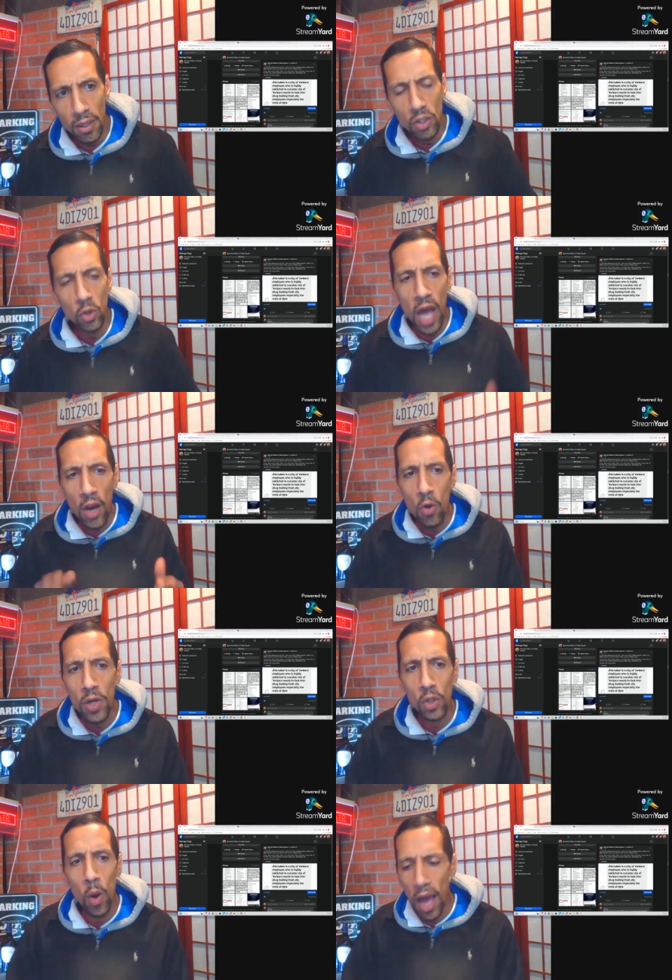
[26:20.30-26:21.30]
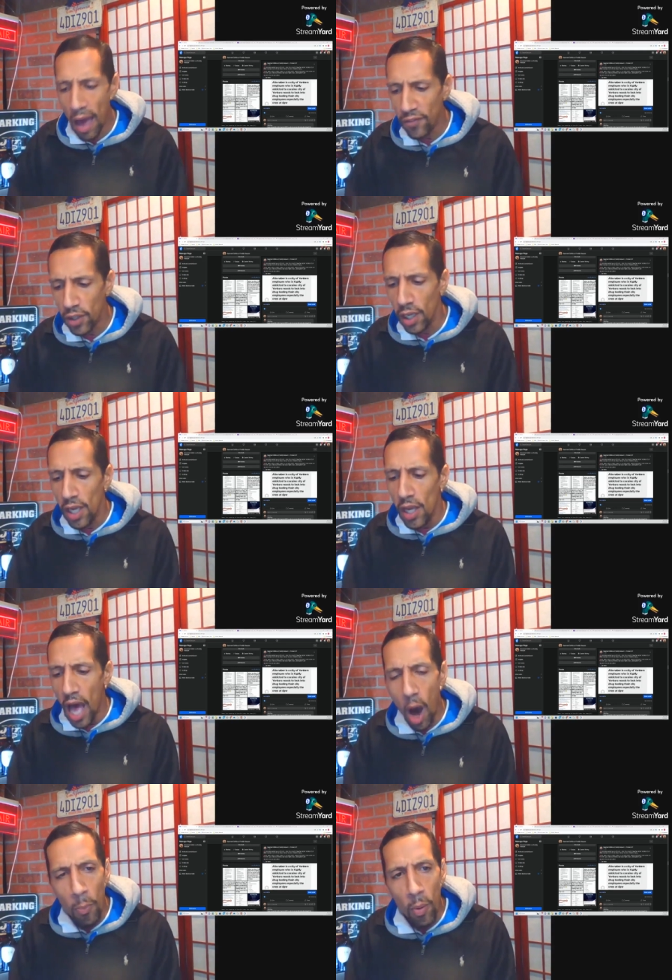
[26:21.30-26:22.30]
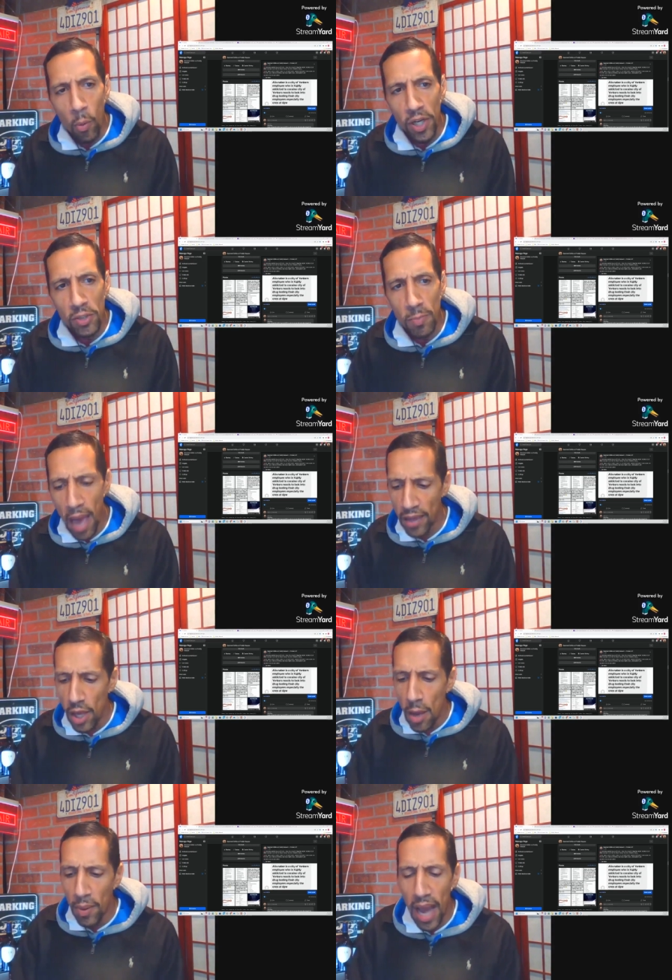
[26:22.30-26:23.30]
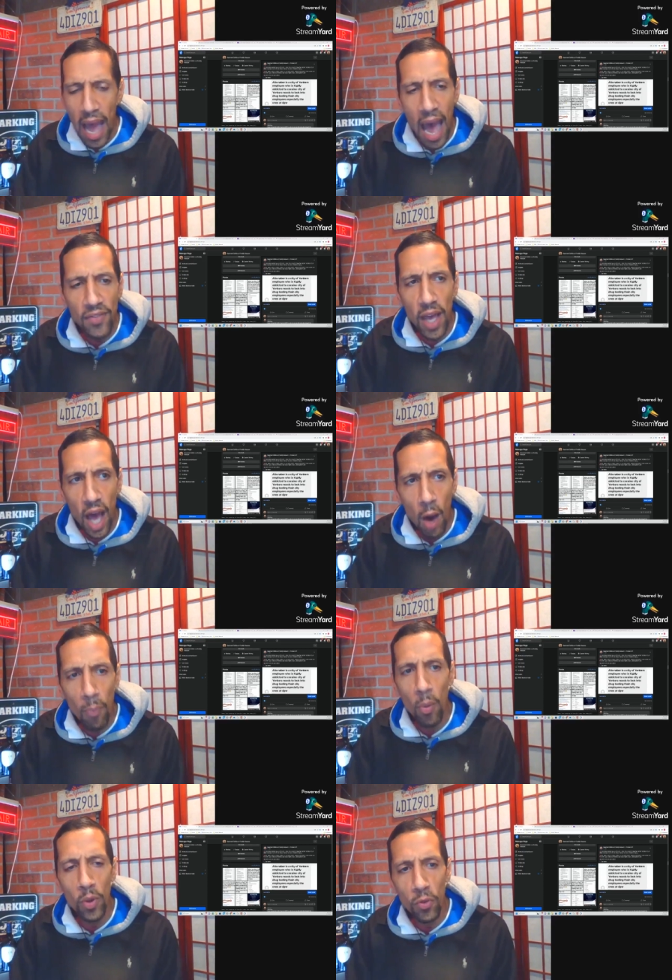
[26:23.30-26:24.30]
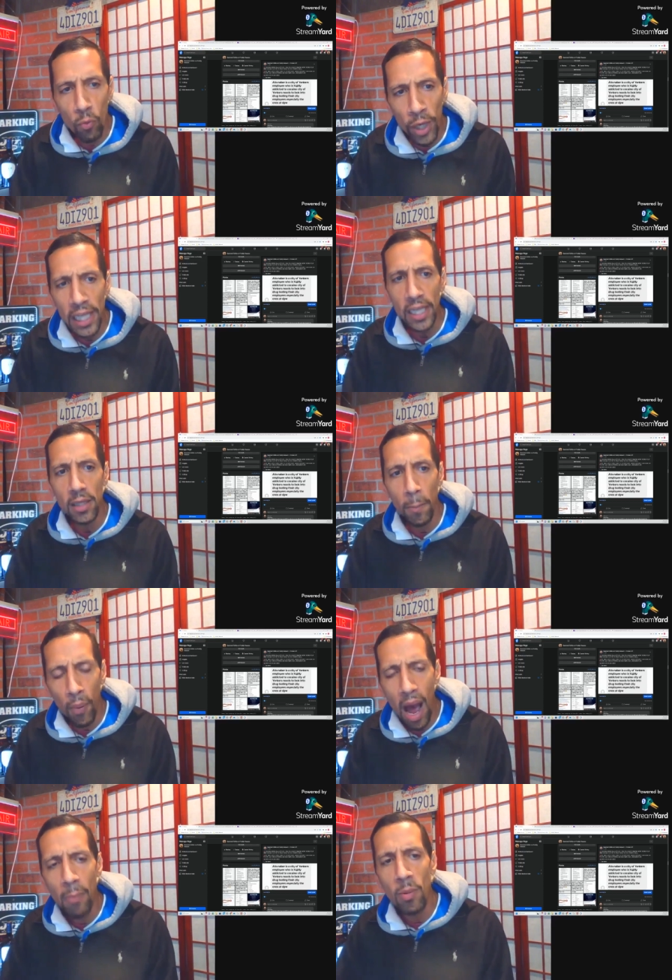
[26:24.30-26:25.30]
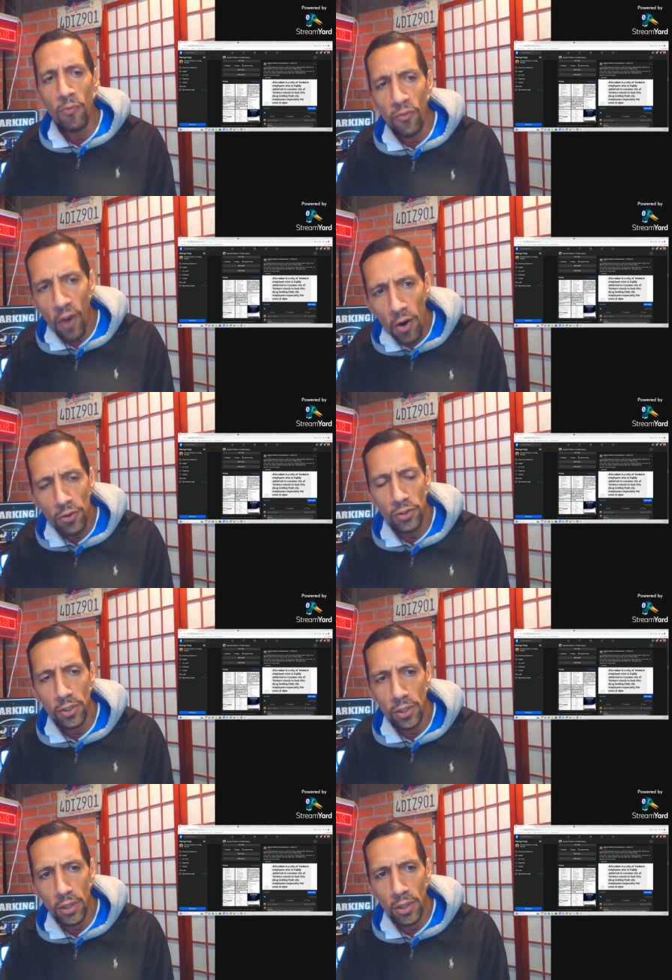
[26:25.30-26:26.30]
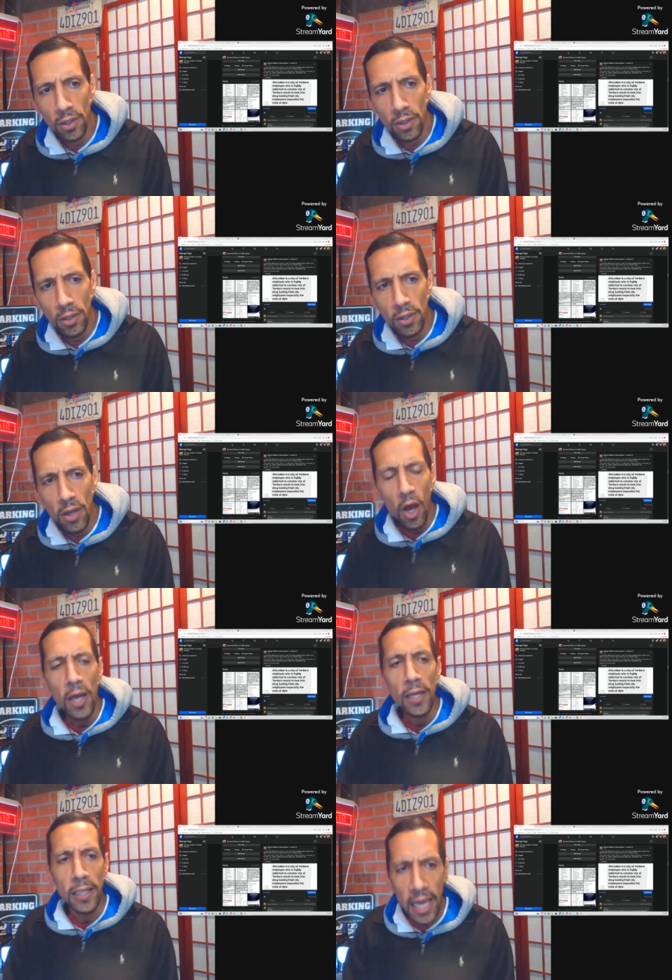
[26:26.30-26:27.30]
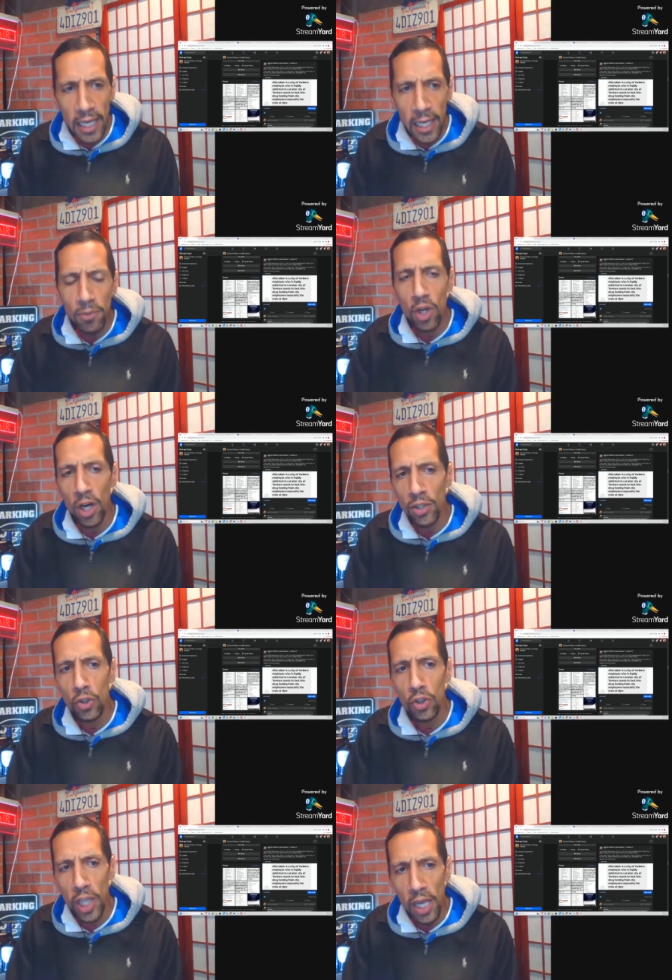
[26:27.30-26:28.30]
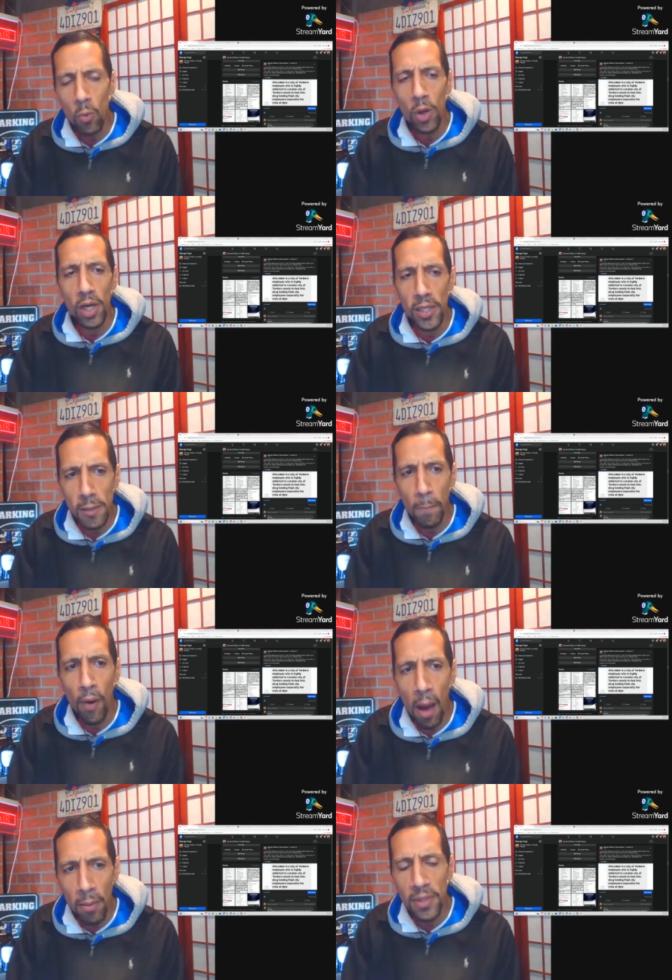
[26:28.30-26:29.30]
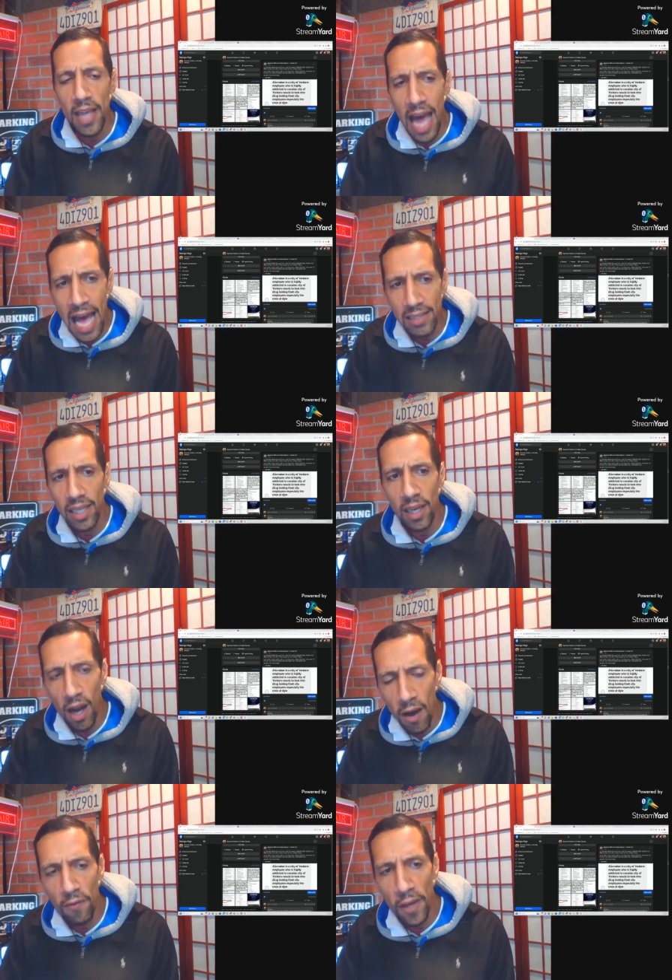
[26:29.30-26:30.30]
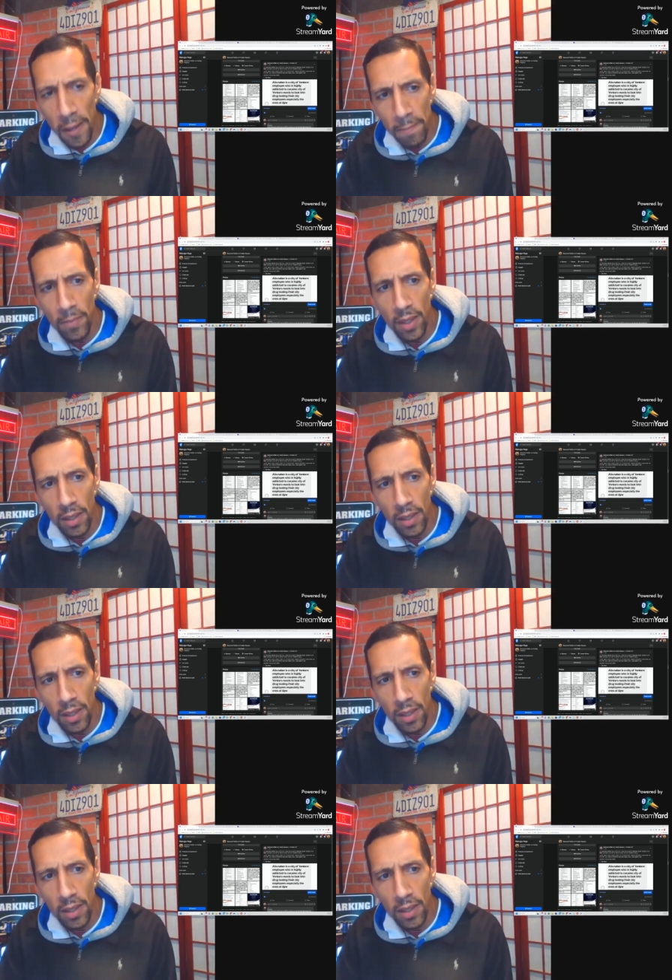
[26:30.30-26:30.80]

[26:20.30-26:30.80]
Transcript: So, not only do I have to help him with his math, but I have to help him with reading the problem first, getting him to understand what it is the problem is asking of him.